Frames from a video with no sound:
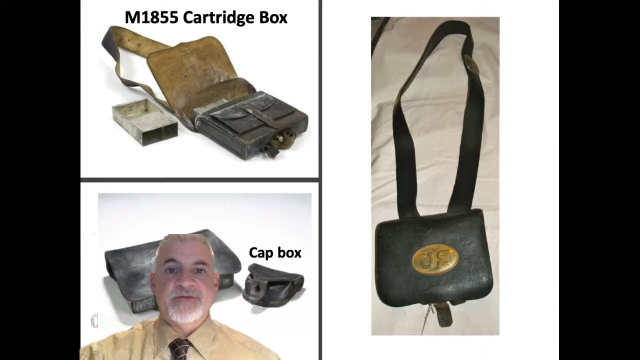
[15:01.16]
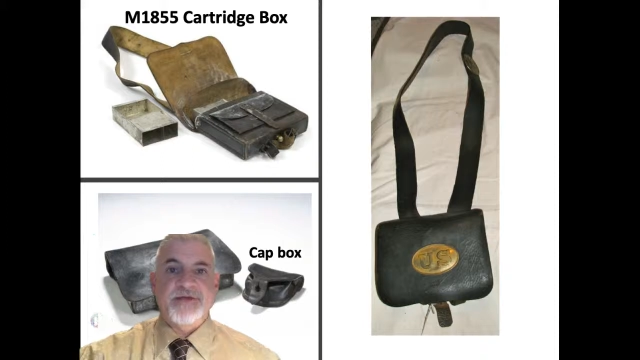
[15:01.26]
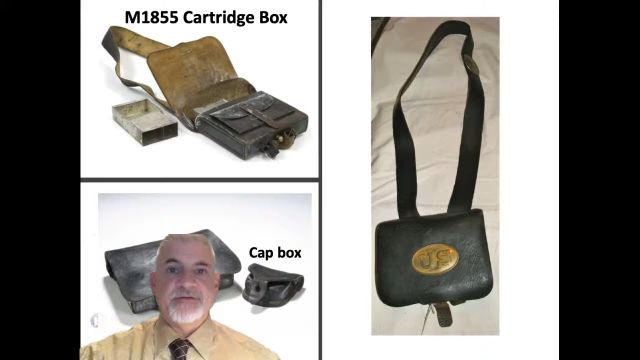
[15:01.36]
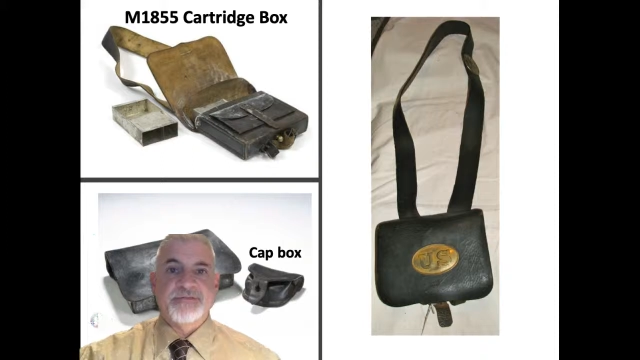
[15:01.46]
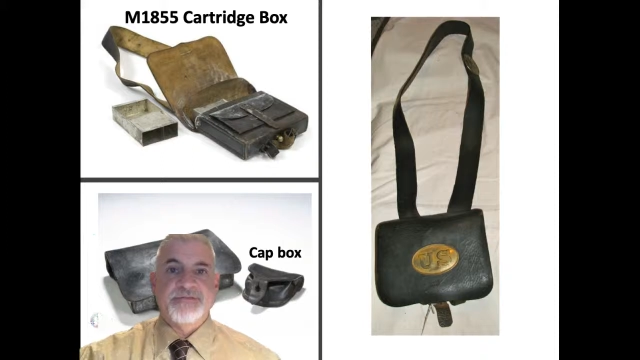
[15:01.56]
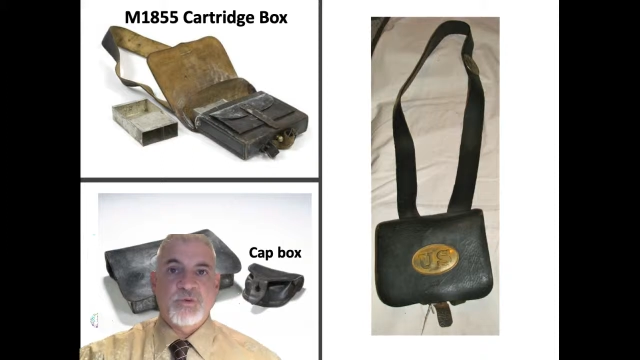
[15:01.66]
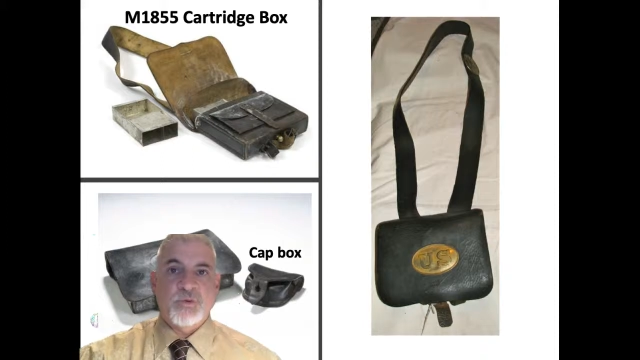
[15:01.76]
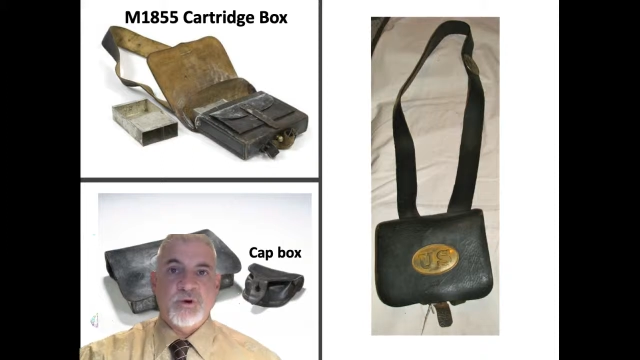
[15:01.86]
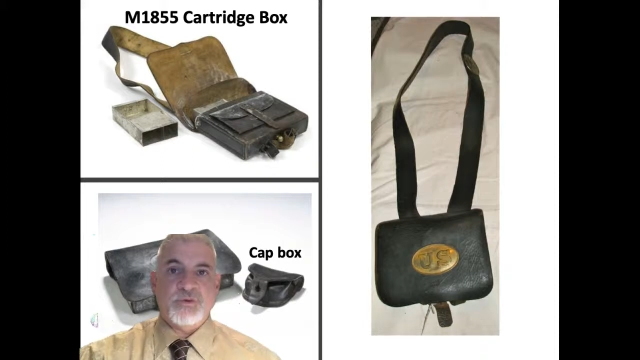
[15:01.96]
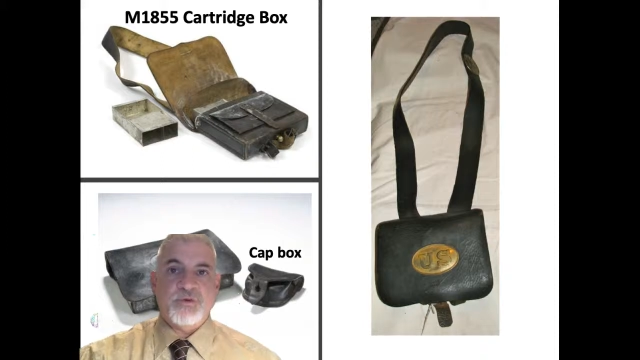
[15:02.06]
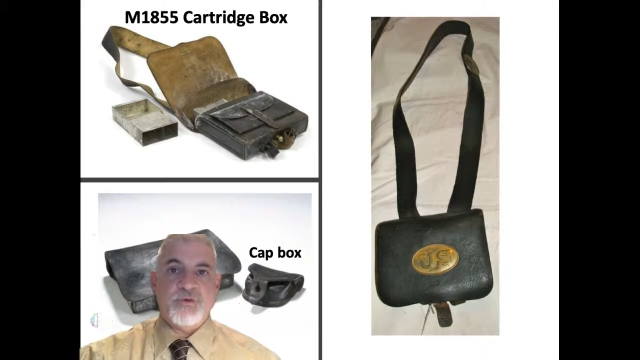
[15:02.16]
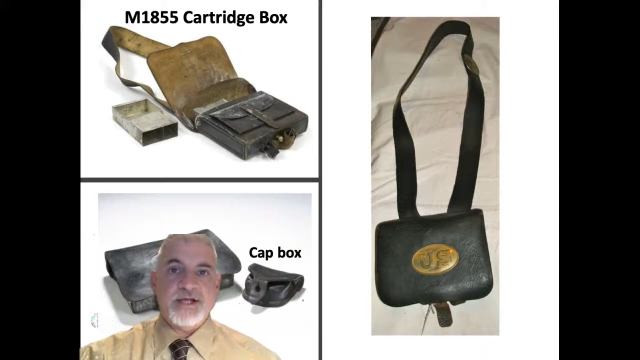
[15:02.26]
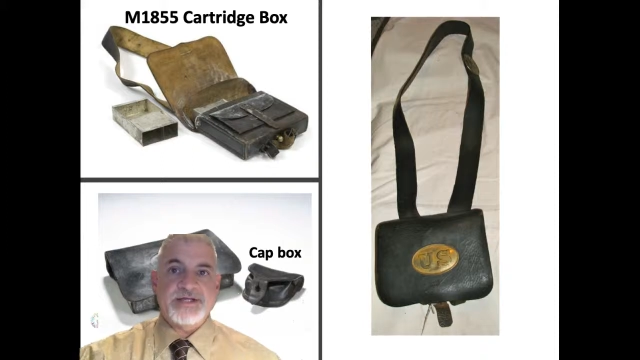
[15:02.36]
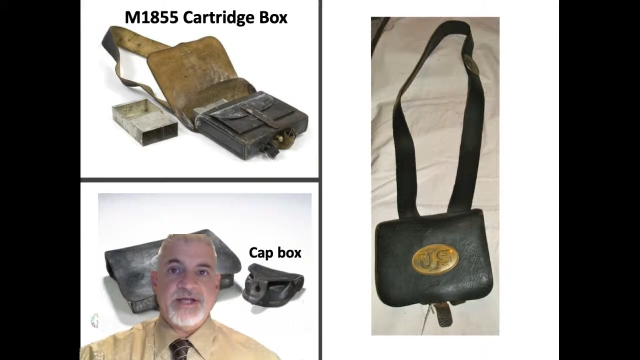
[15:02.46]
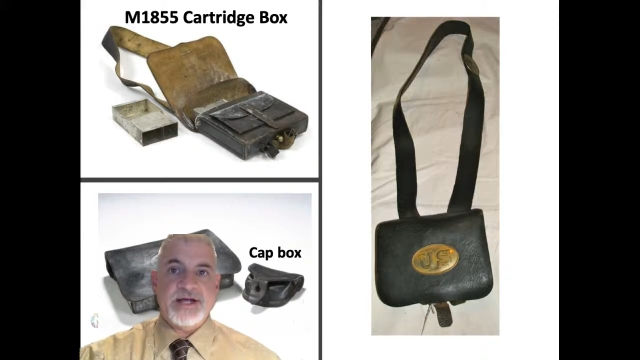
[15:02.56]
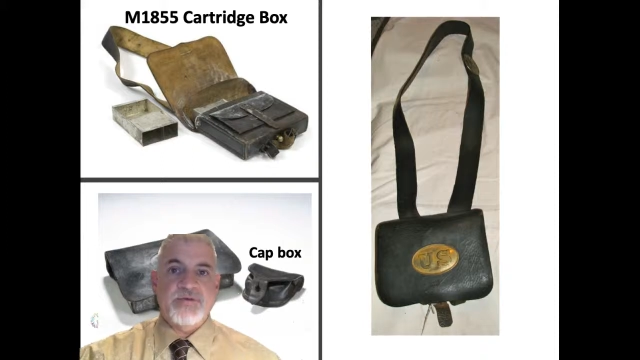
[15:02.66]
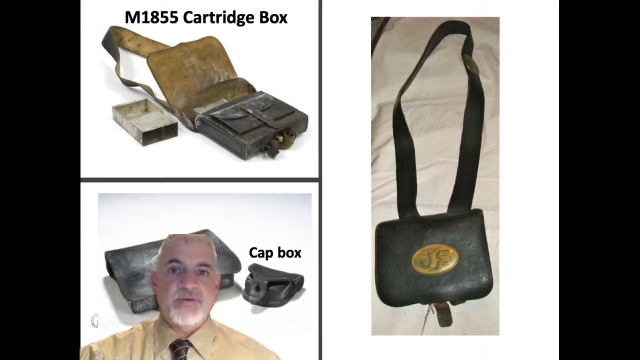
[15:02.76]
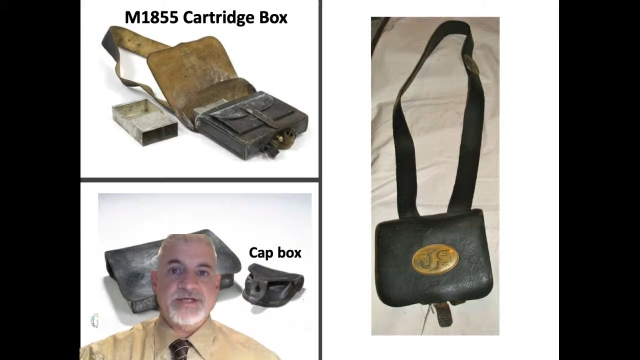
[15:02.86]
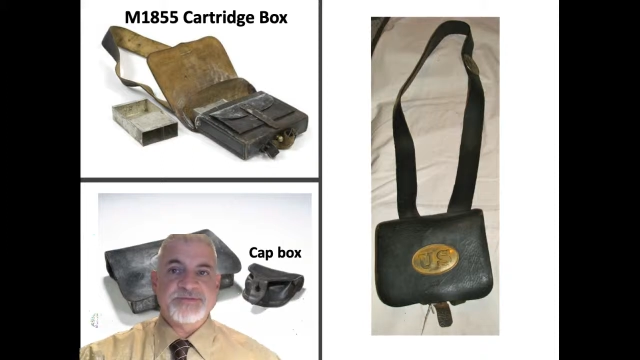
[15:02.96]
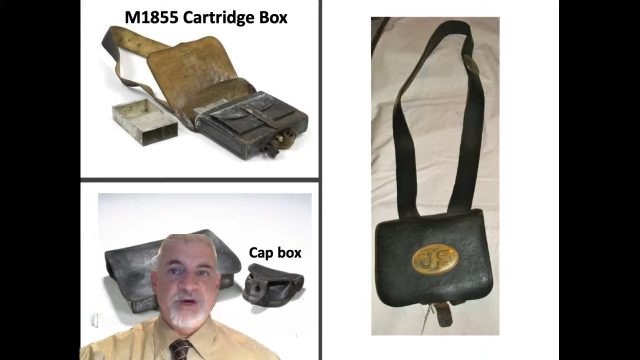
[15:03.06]
of leather, worn on the right side of the
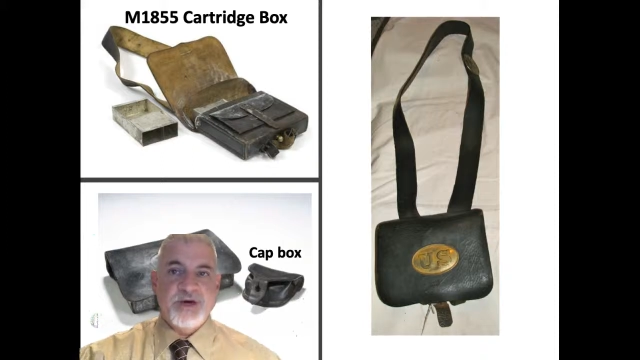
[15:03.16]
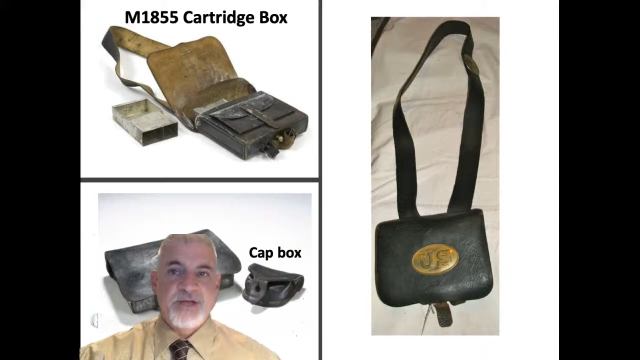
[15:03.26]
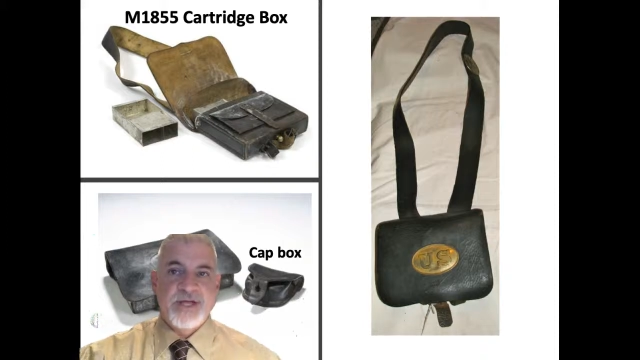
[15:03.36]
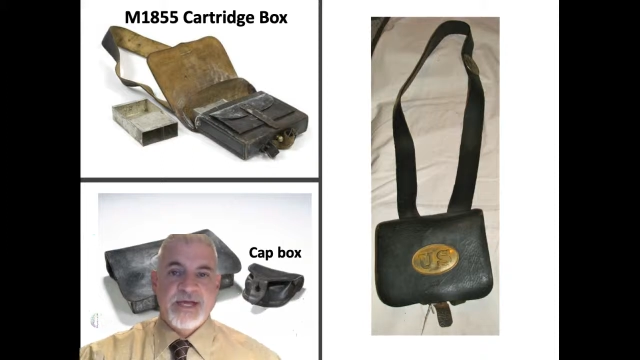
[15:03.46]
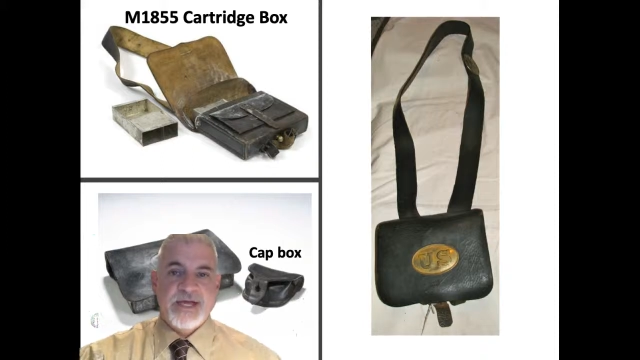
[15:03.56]
waist belt,